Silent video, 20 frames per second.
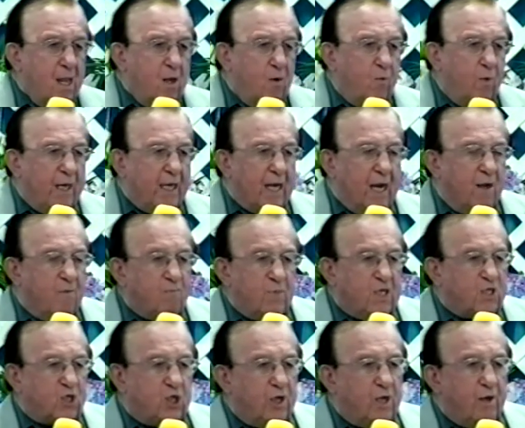we are
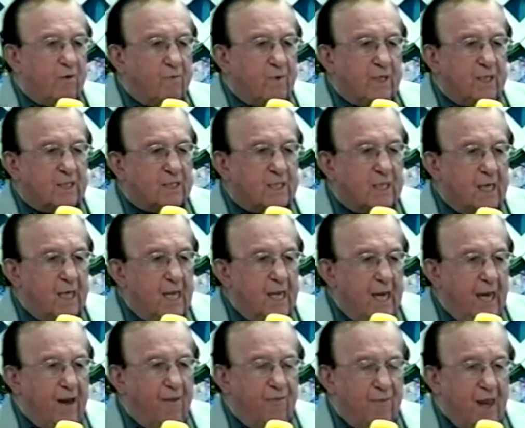missionaries,
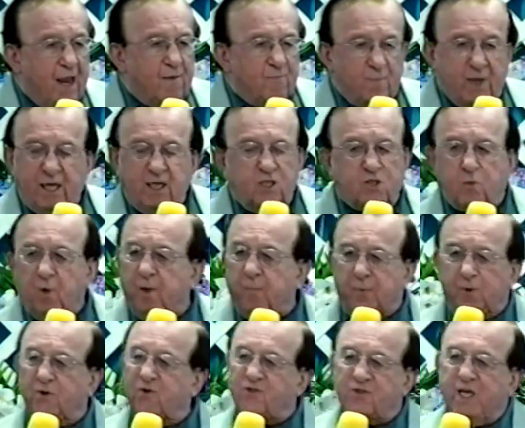and that means we're
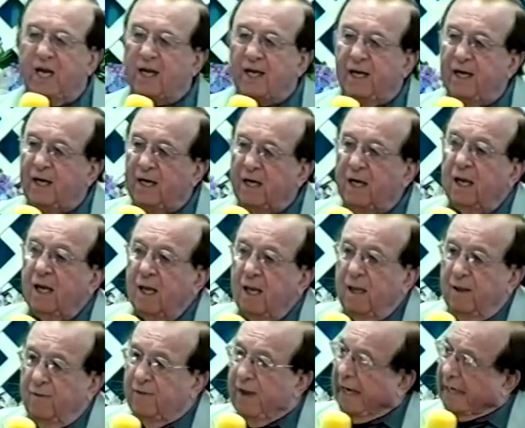presenting
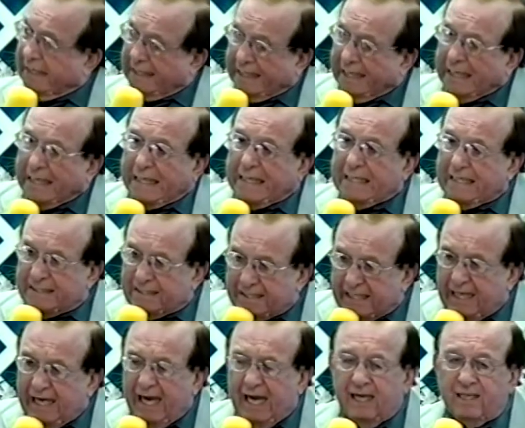that God is
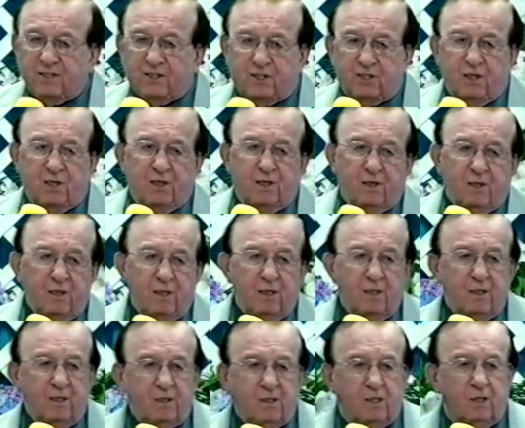the answer
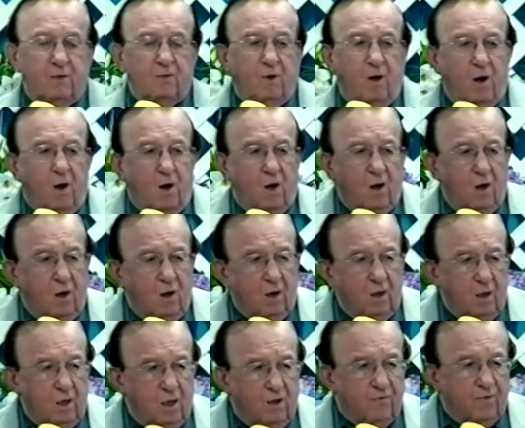to
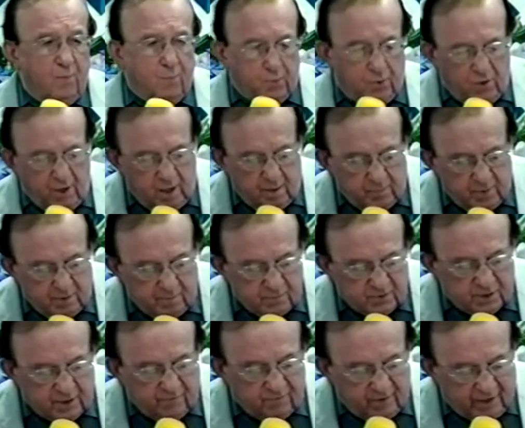all of the
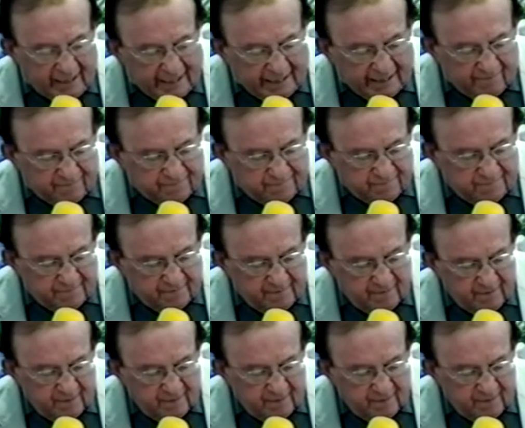problems of life.